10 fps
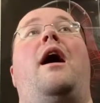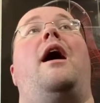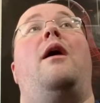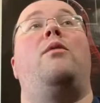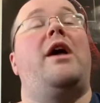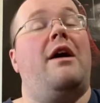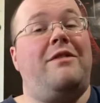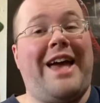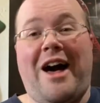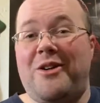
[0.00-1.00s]
We have
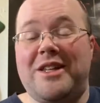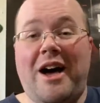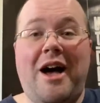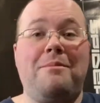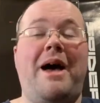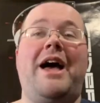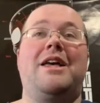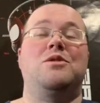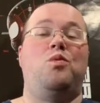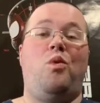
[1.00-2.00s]
Gal Gadot back
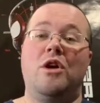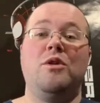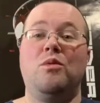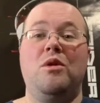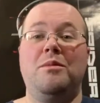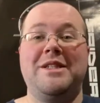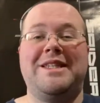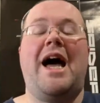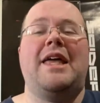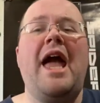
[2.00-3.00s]
as Wonder Woman,
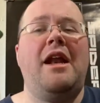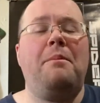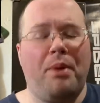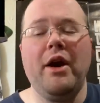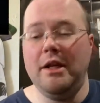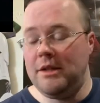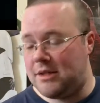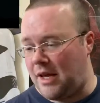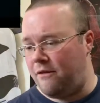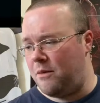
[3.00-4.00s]
Diana Prince,
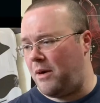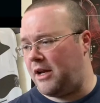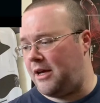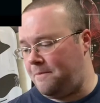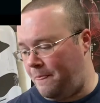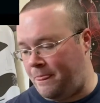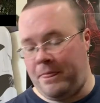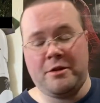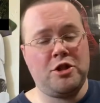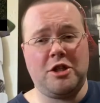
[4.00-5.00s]
everybody.
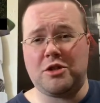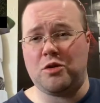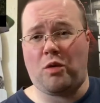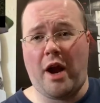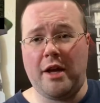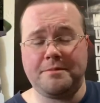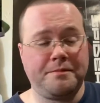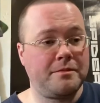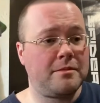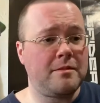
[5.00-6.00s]
She's great.
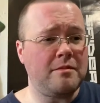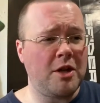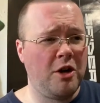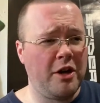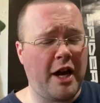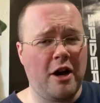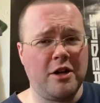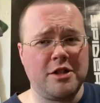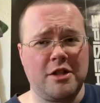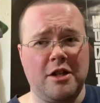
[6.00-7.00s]
Her
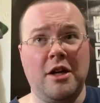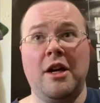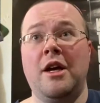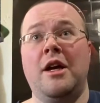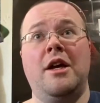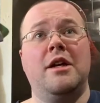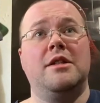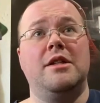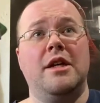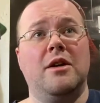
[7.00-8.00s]
character
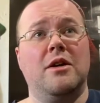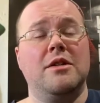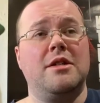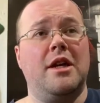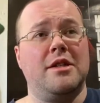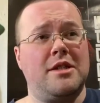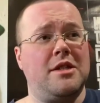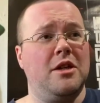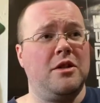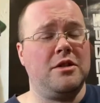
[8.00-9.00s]
is
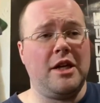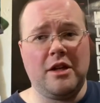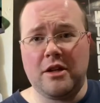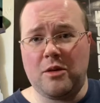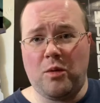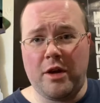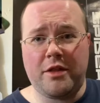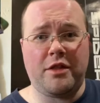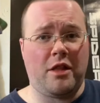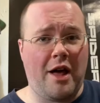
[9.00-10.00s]
still dealing with
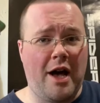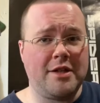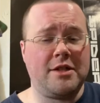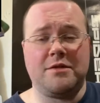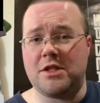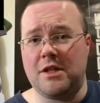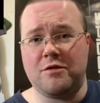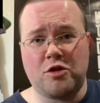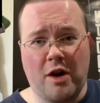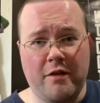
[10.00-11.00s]
the loss of Steve
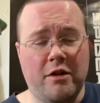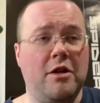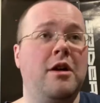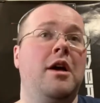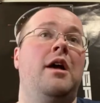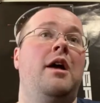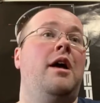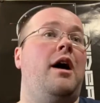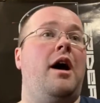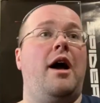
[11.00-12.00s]
Trevor
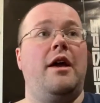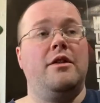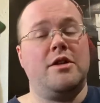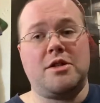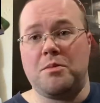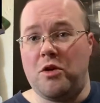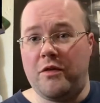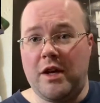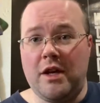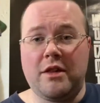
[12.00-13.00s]
in this
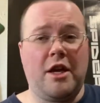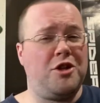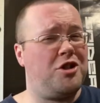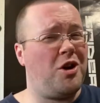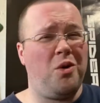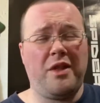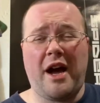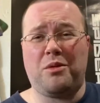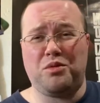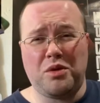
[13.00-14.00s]
movie. They show
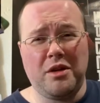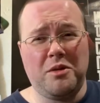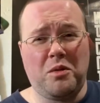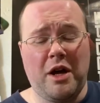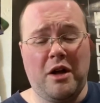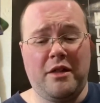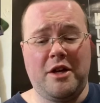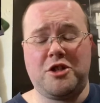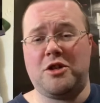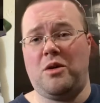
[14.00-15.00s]
that really well. They
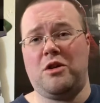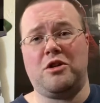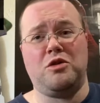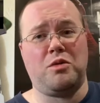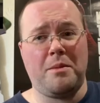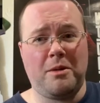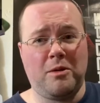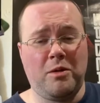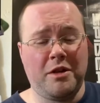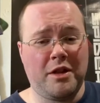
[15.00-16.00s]
show her gripping
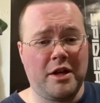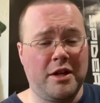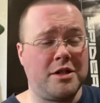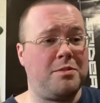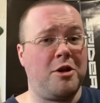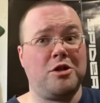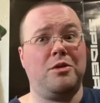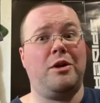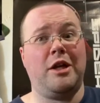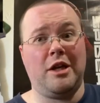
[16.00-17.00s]
with it, especially
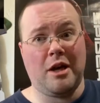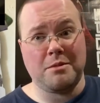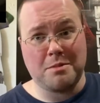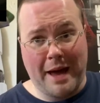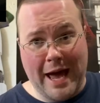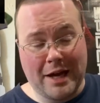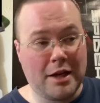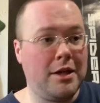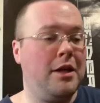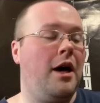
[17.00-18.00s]
when he comes back.
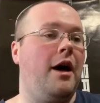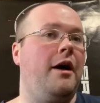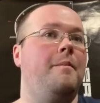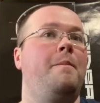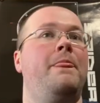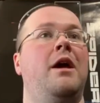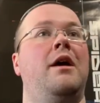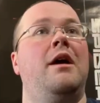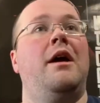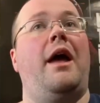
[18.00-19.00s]

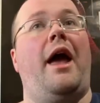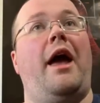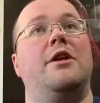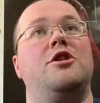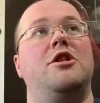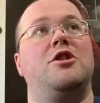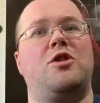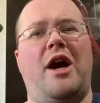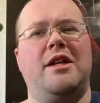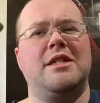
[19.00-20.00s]
And she's
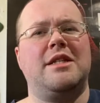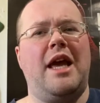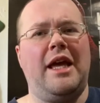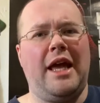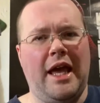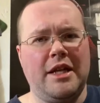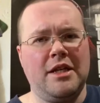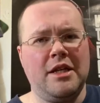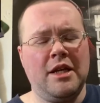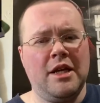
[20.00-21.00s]
trying to stay
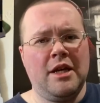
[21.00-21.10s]
hidden.